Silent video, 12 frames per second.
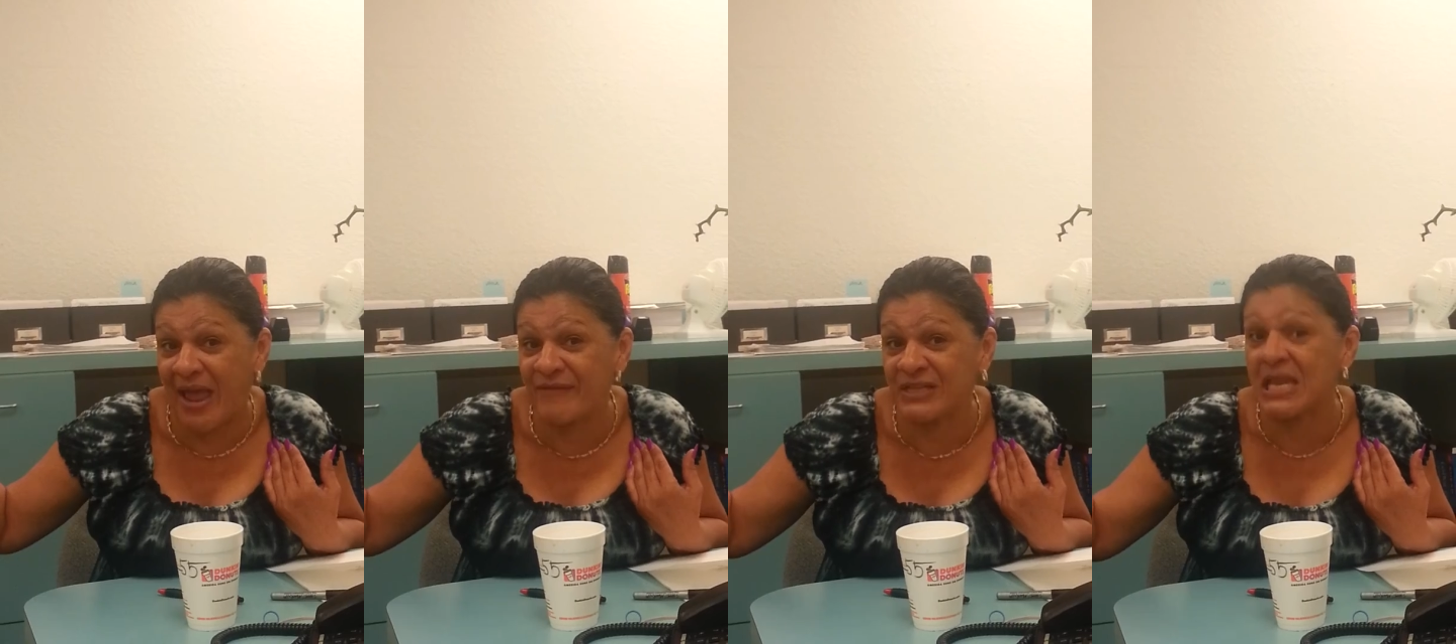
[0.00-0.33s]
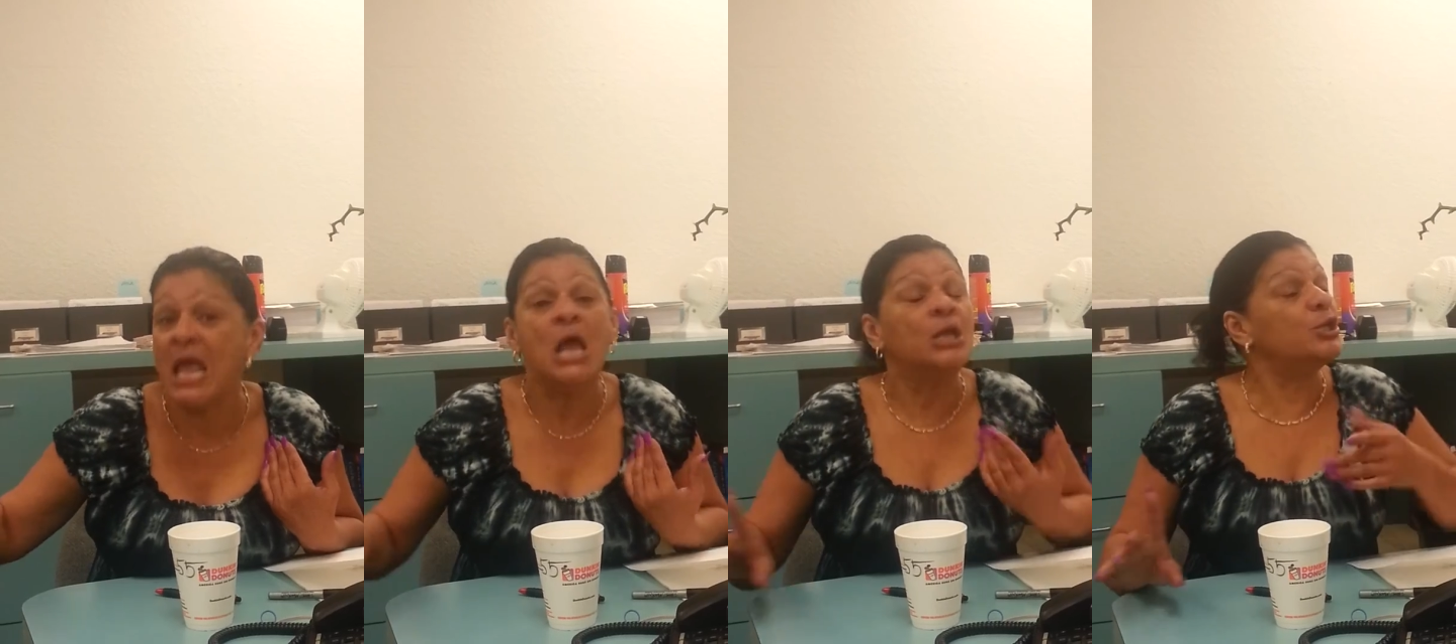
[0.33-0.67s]
of Africa.
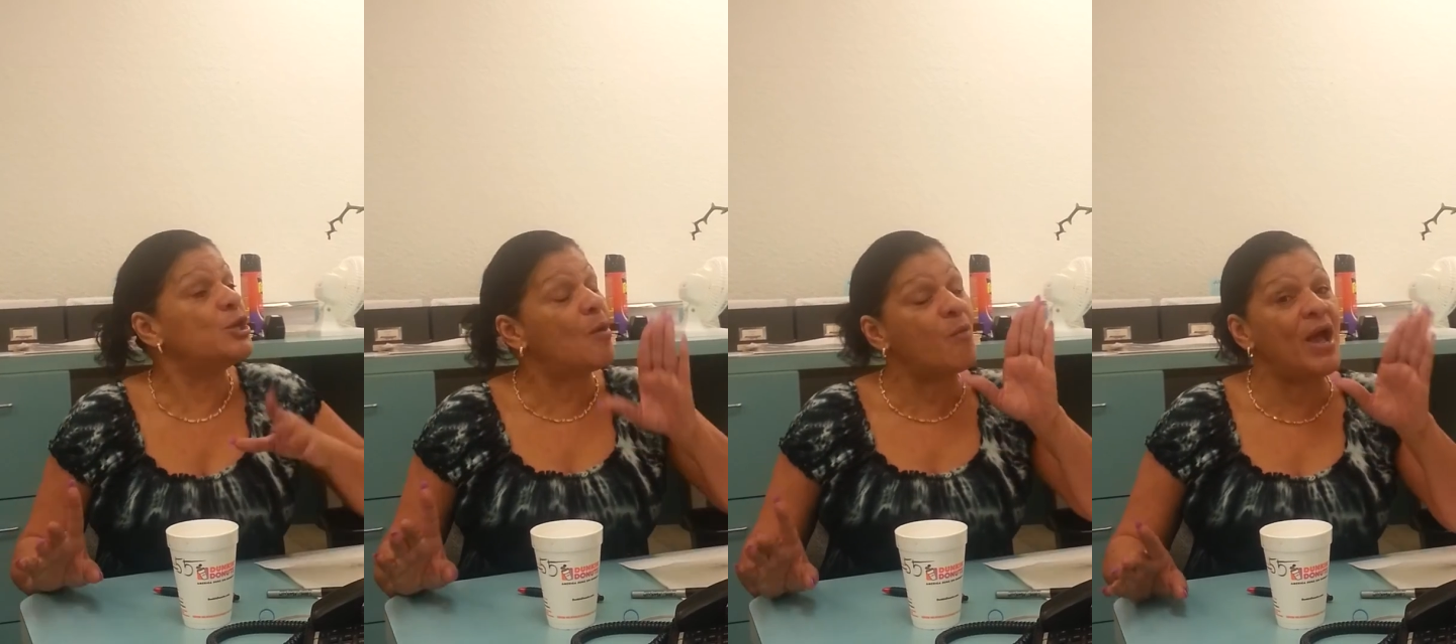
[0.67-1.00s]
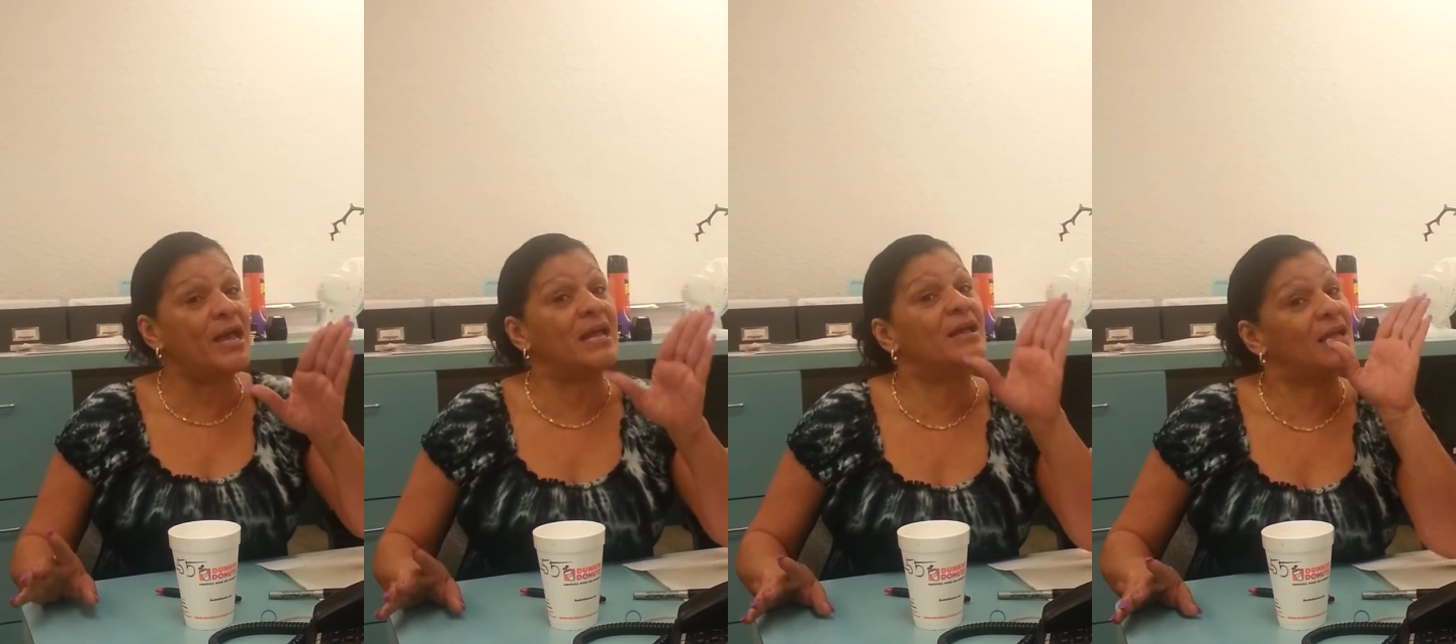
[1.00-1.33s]
You know
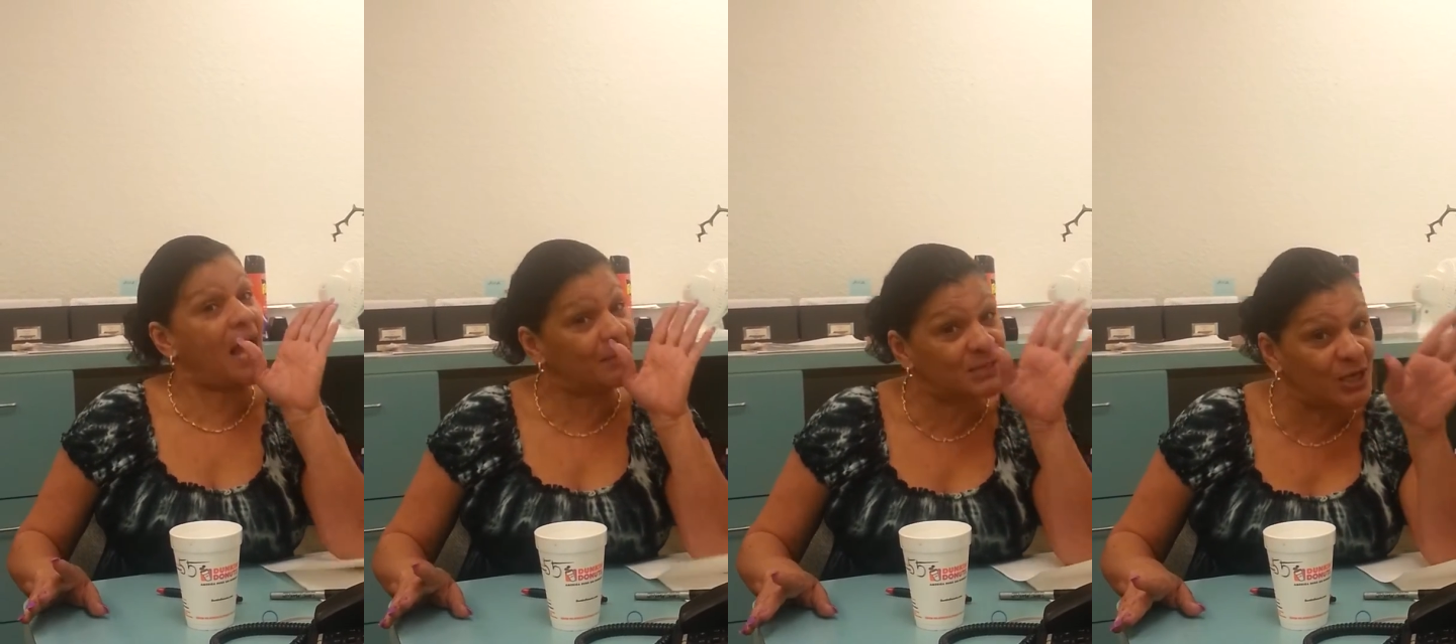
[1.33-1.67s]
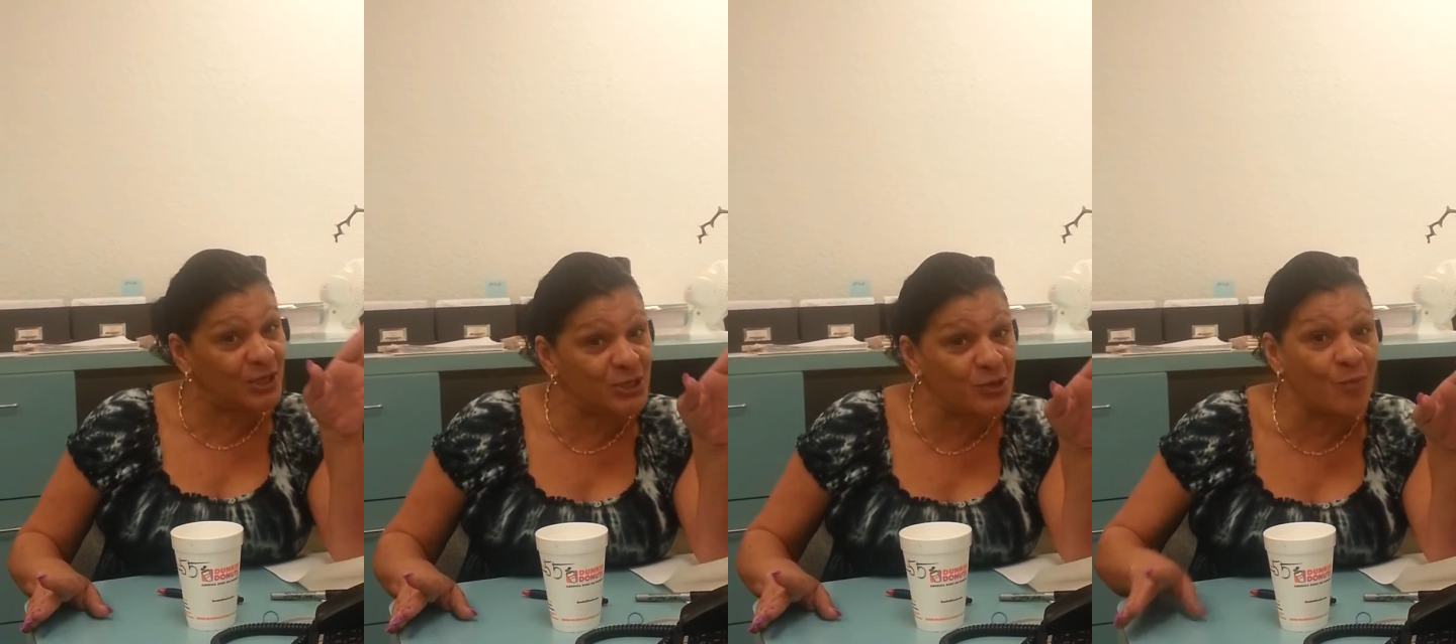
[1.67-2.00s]
what? I'm
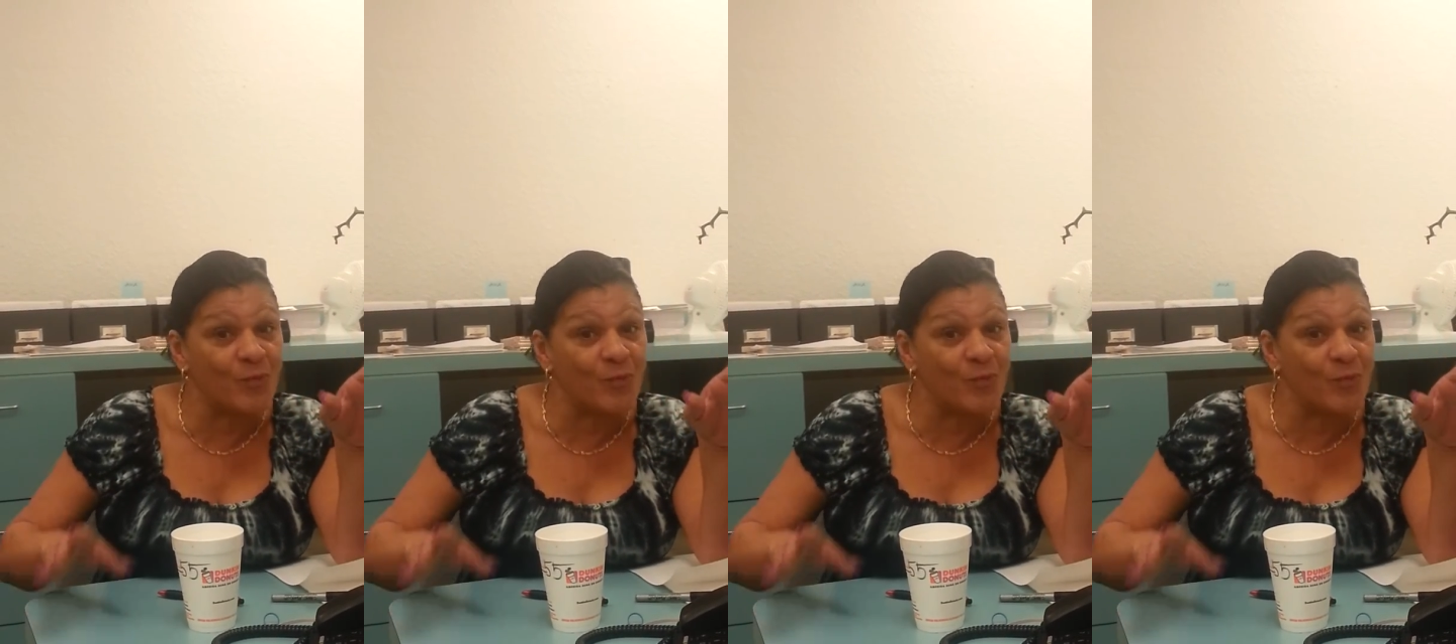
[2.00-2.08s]
telling you,